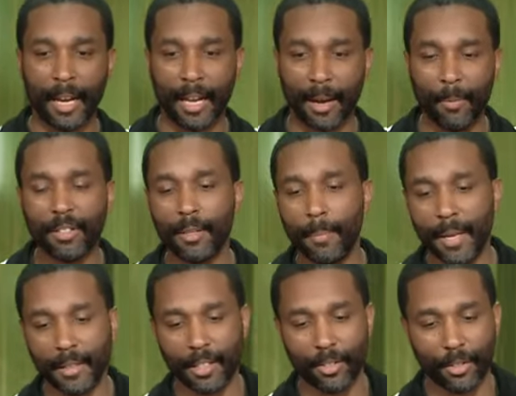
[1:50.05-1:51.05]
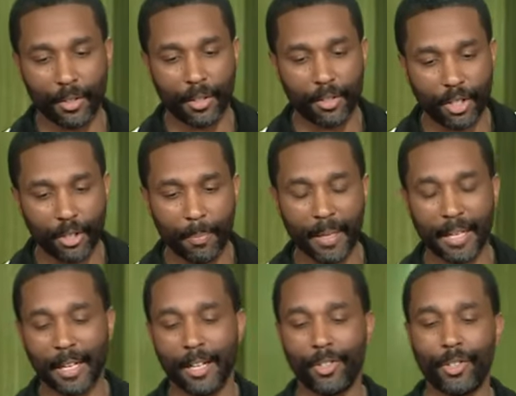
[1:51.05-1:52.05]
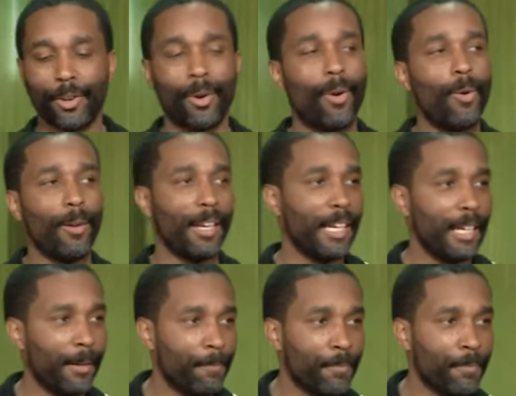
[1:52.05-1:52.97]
I want to submit this to you just because you're oily